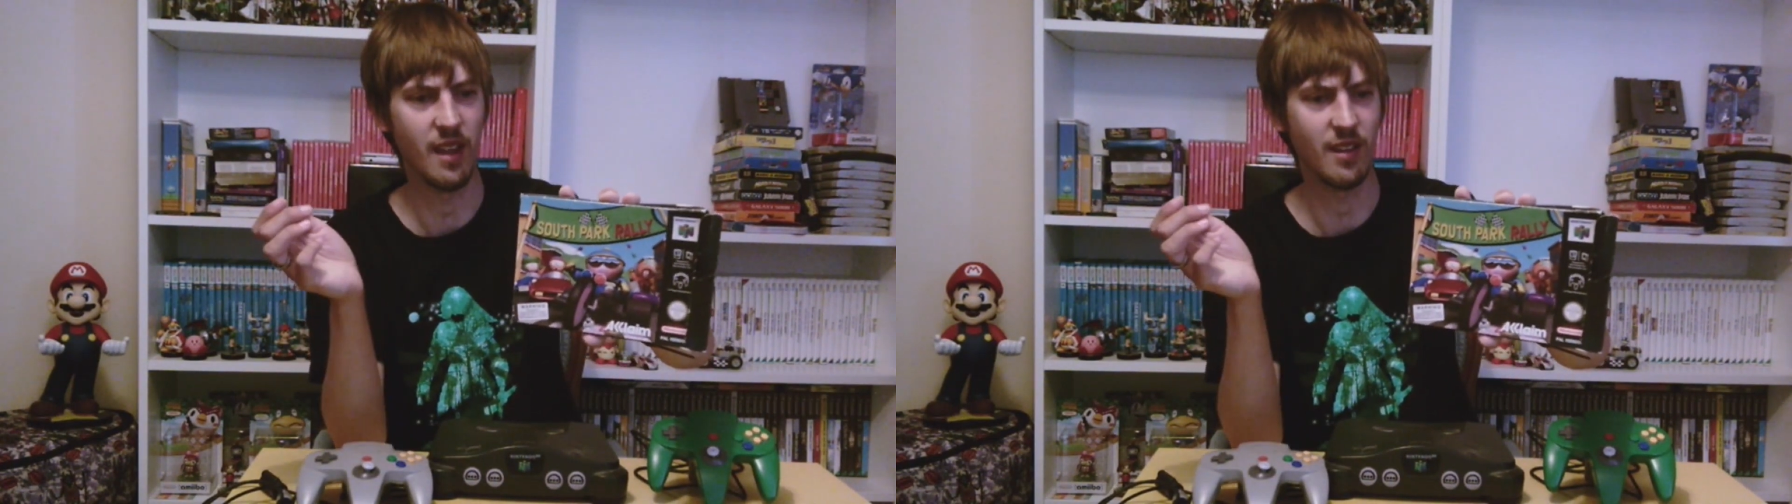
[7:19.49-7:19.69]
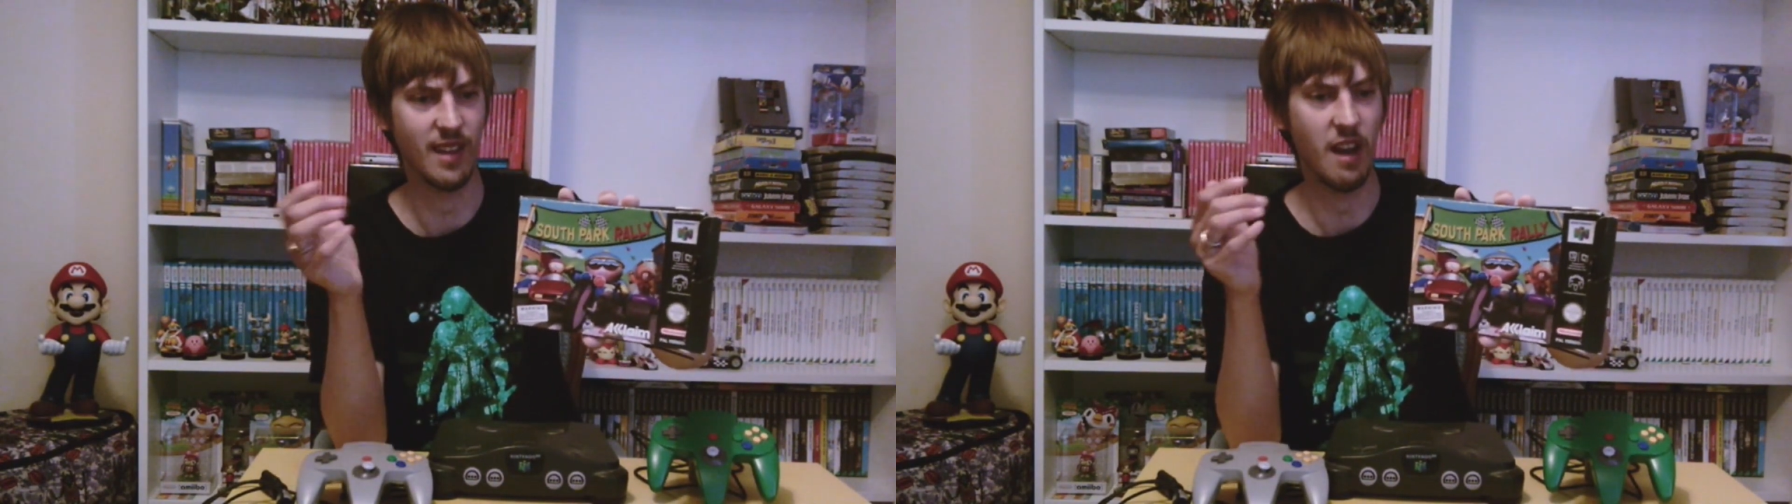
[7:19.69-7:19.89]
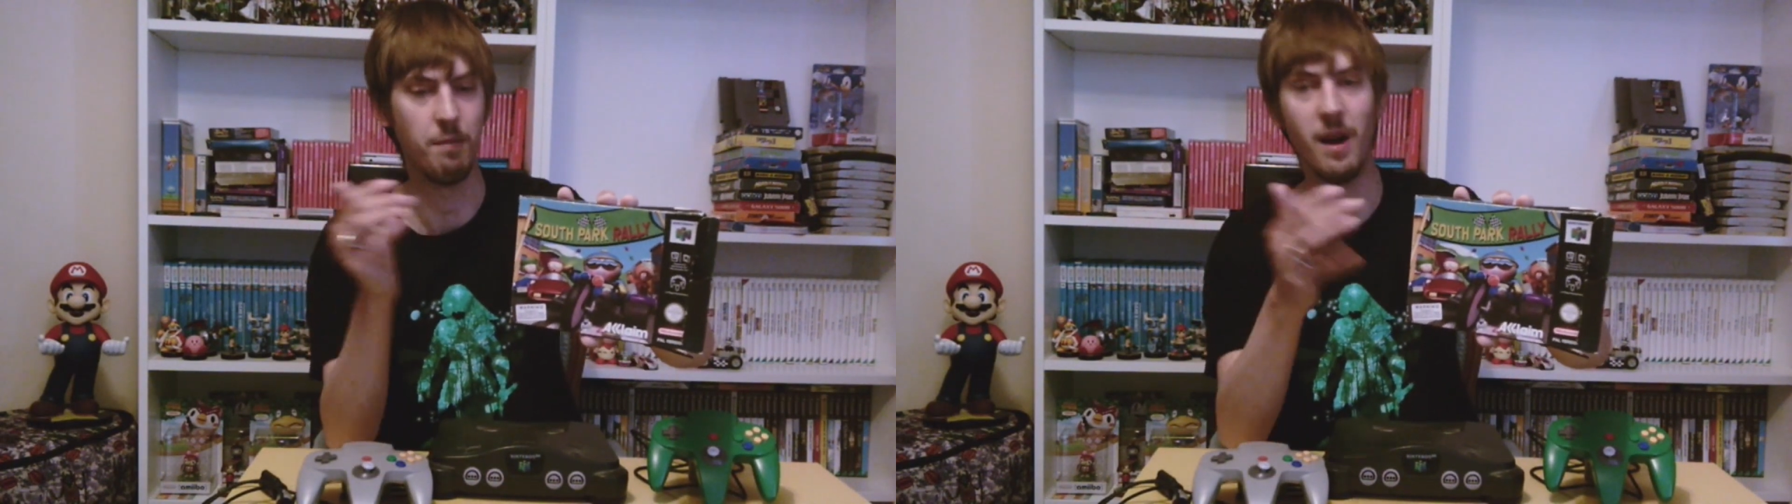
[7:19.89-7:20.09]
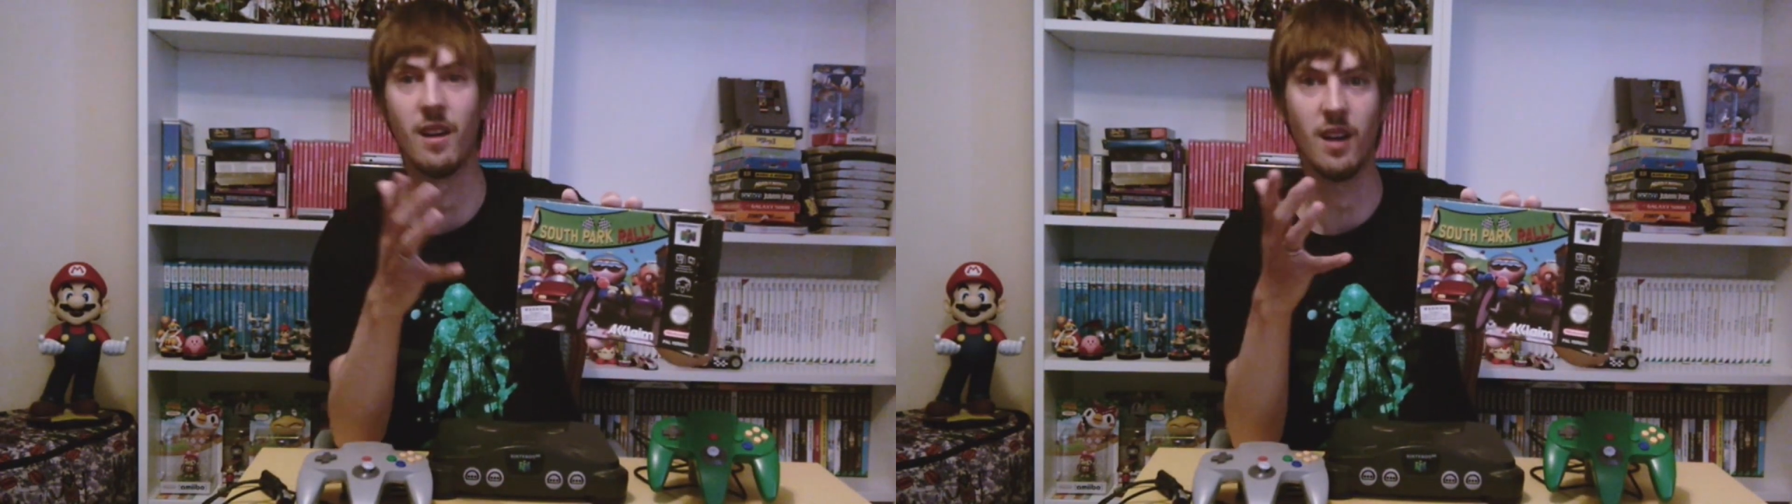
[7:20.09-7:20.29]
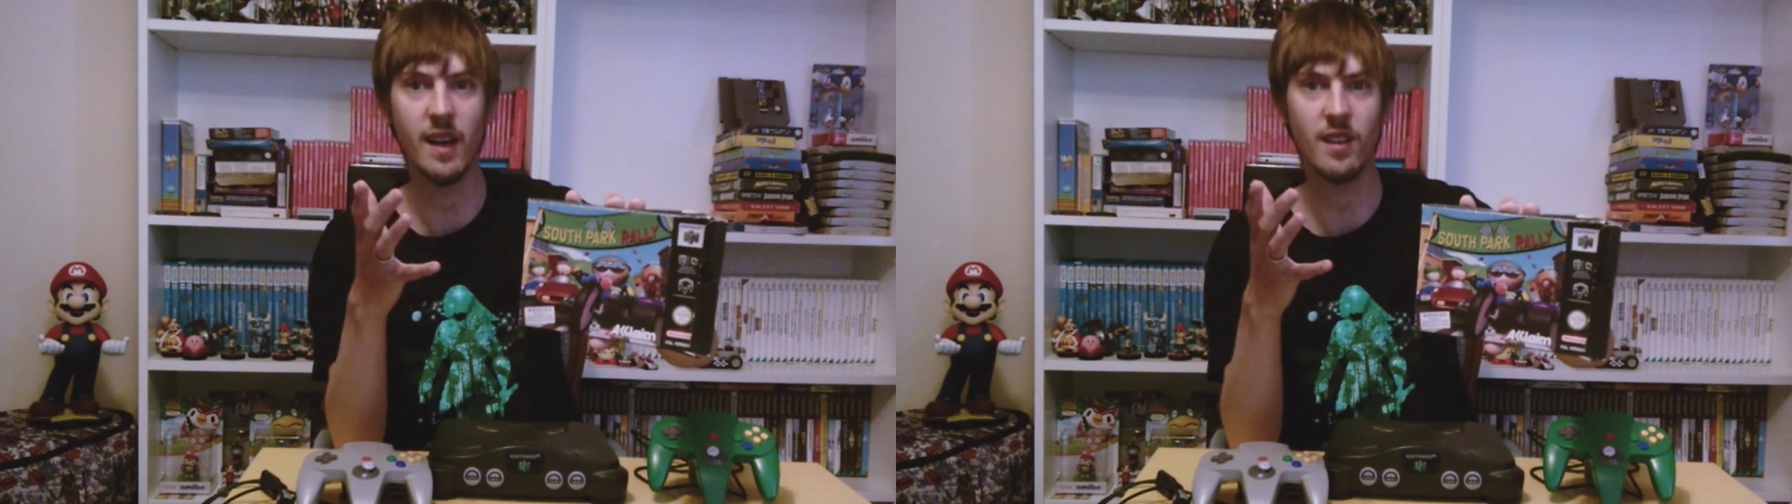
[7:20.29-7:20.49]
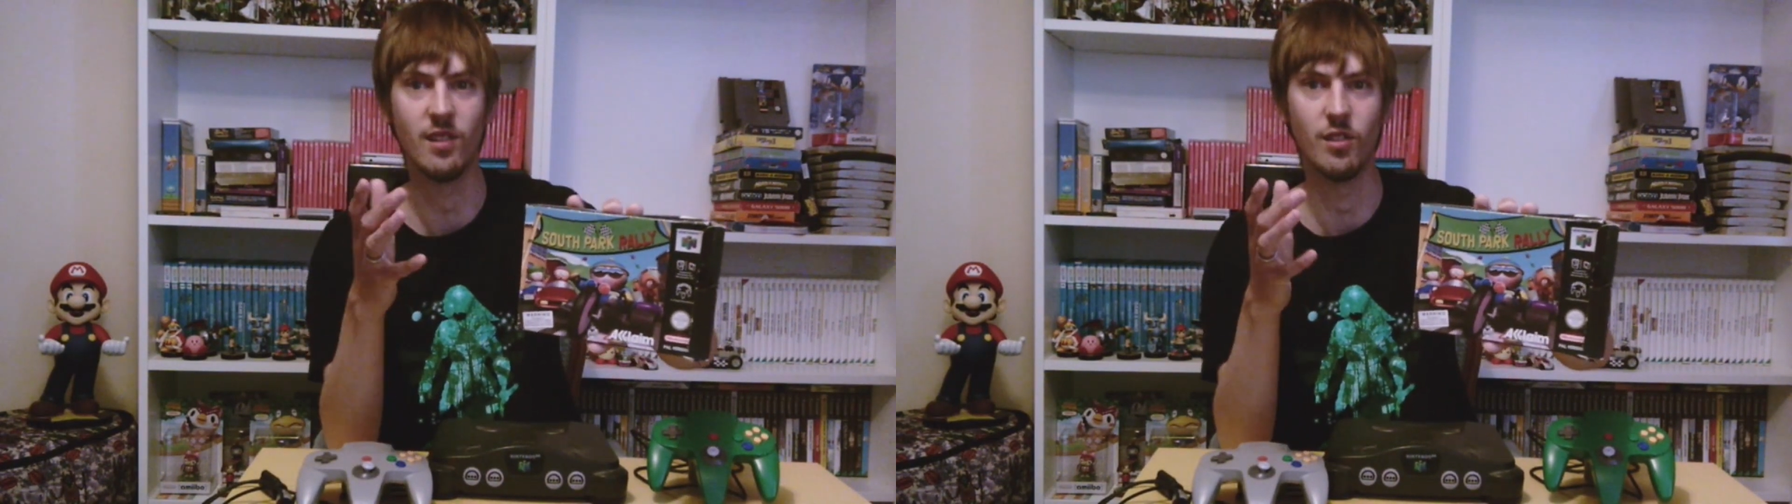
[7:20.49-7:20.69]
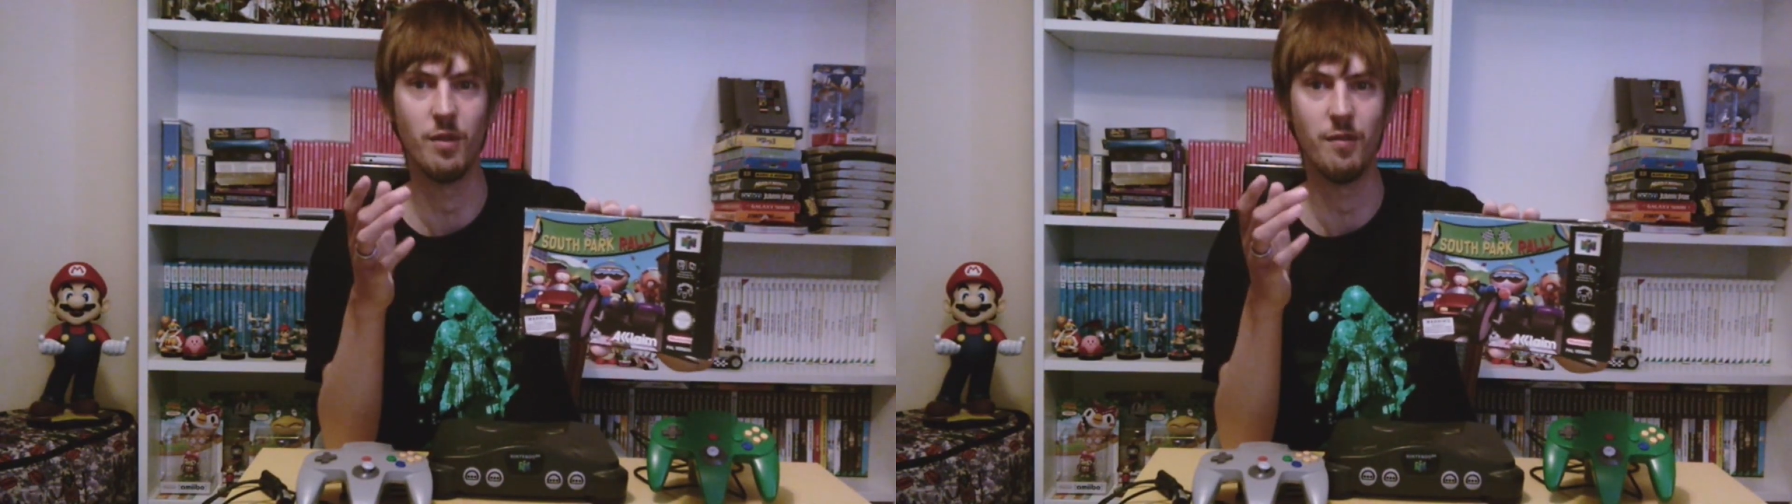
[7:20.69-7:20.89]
the South Park licence